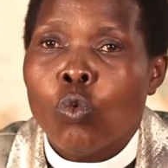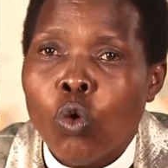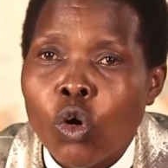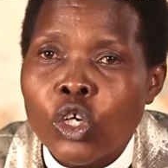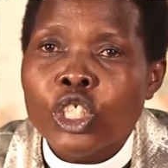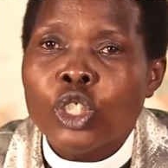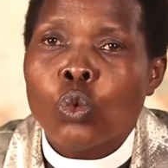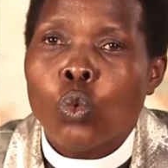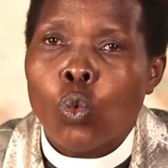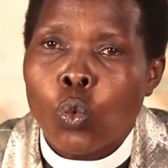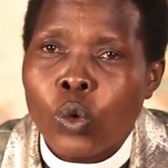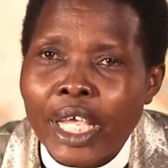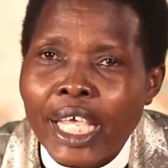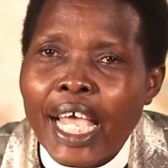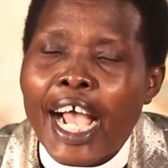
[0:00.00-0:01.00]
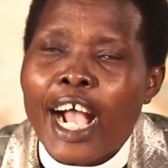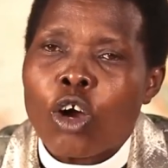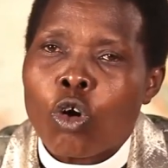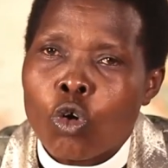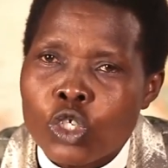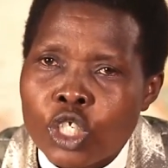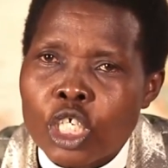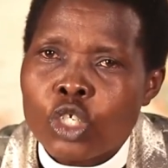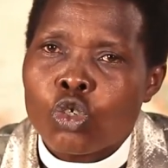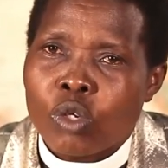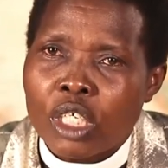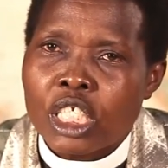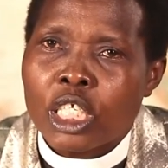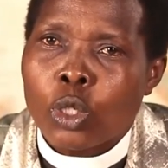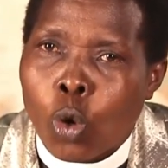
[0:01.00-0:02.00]
what we are
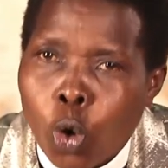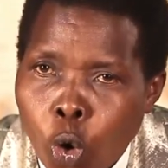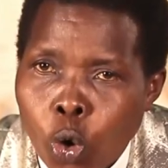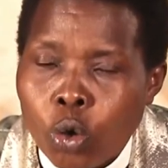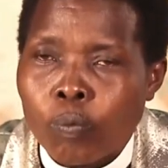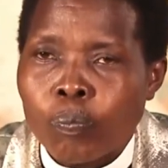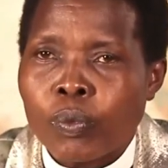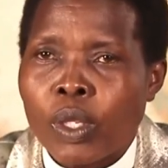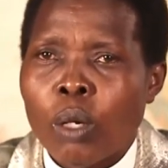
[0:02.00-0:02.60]
concentrating on.